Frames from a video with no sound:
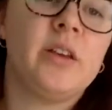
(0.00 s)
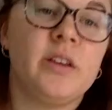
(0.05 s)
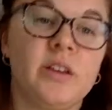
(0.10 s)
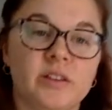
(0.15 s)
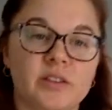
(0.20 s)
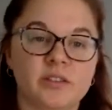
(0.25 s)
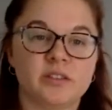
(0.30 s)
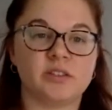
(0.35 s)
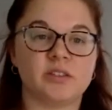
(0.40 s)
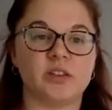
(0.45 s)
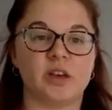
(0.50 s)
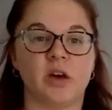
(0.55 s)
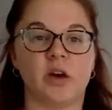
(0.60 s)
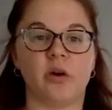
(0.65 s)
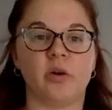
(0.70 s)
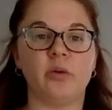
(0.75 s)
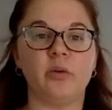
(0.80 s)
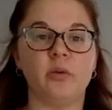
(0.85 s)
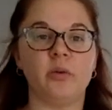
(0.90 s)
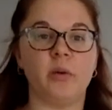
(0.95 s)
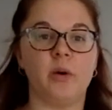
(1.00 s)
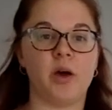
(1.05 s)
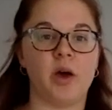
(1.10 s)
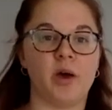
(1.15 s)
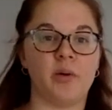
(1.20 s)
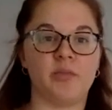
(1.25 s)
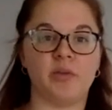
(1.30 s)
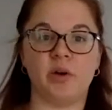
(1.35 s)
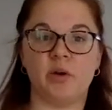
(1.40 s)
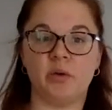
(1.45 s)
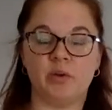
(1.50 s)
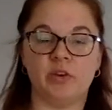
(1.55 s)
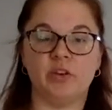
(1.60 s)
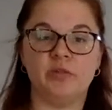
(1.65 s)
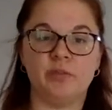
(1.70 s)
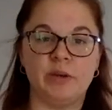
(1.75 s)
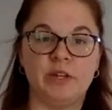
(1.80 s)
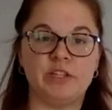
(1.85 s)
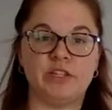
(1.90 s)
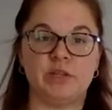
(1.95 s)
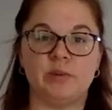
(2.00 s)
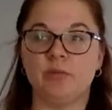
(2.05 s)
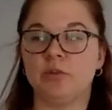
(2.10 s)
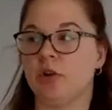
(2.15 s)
So the owner of my gym,